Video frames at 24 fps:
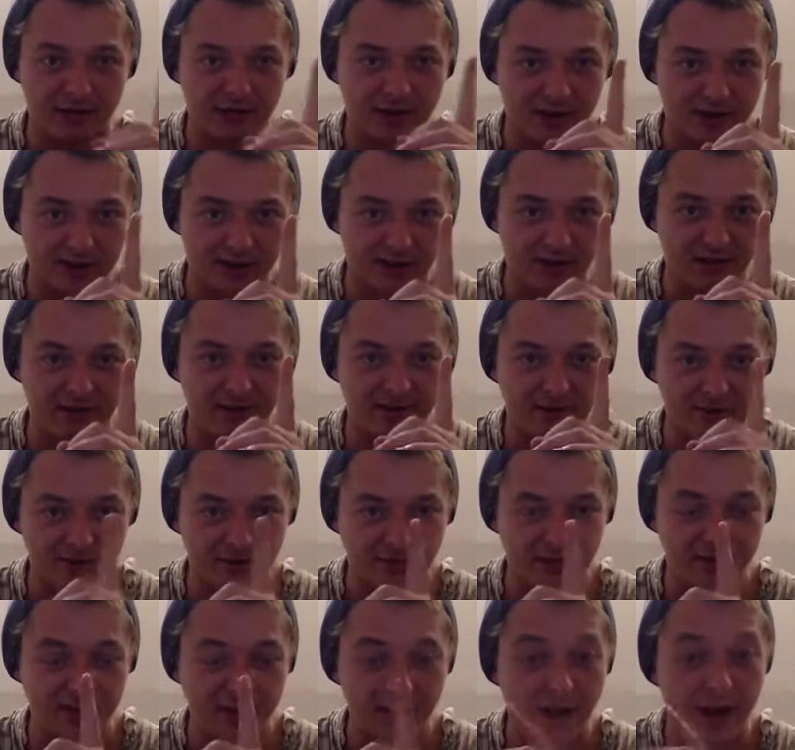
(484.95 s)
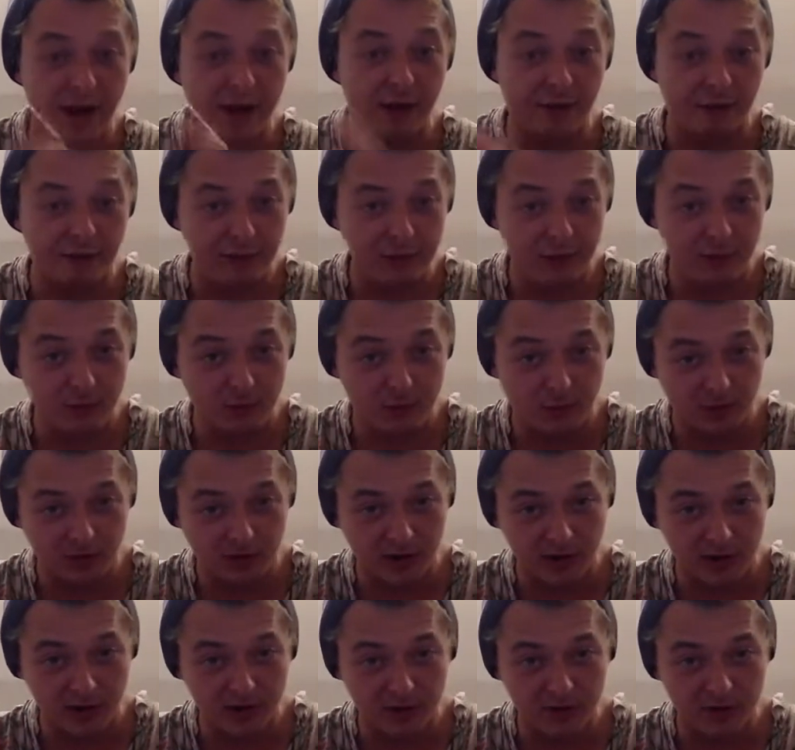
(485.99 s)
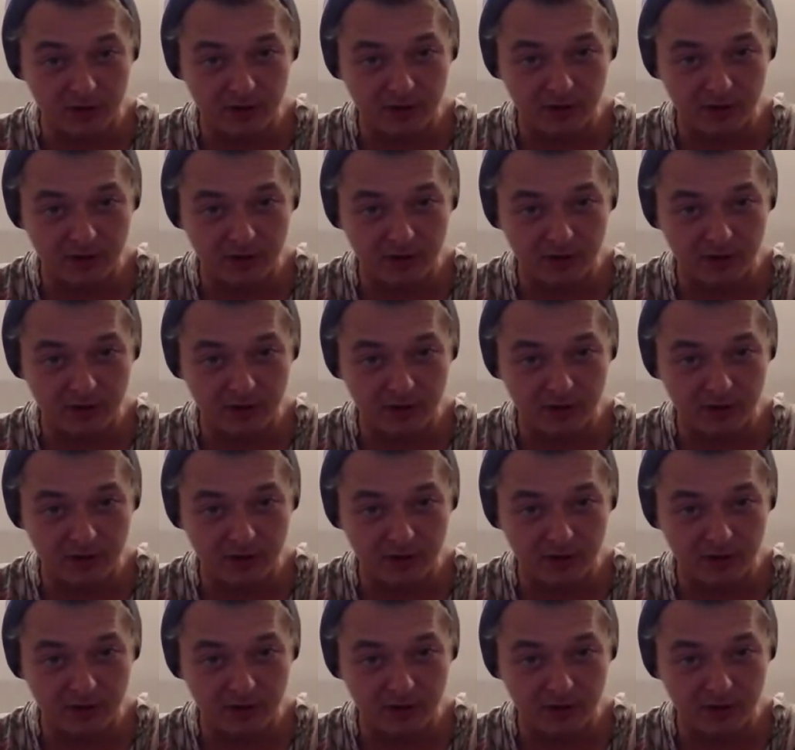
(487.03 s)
then and a few more now.